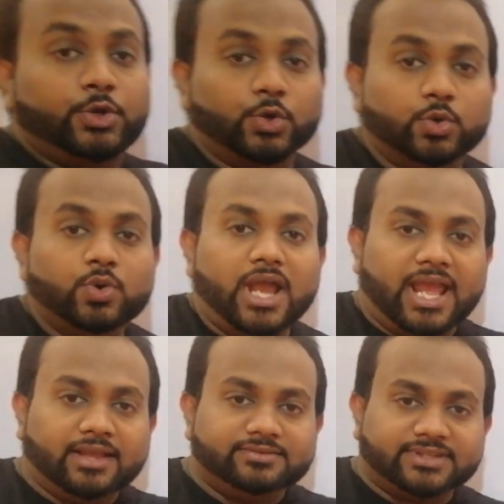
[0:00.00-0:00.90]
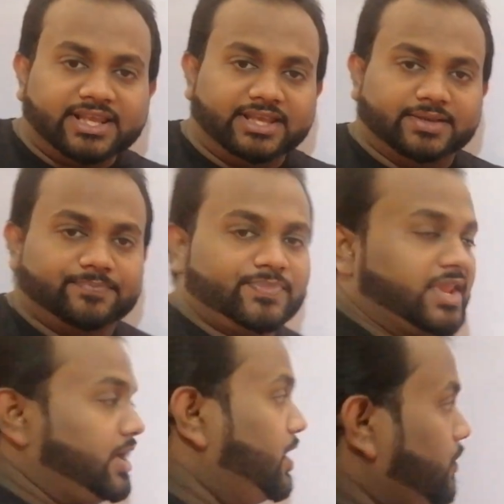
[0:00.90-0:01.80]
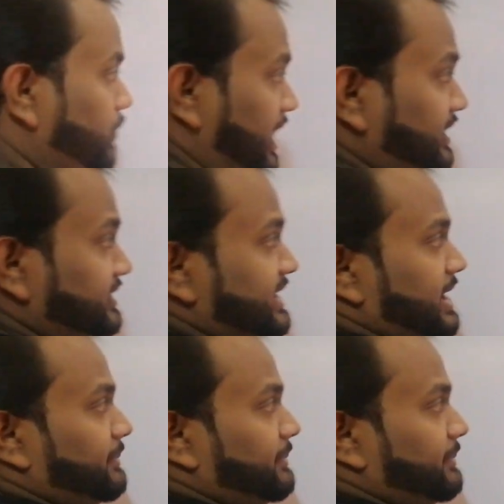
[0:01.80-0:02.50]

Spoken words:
2 and 3. When the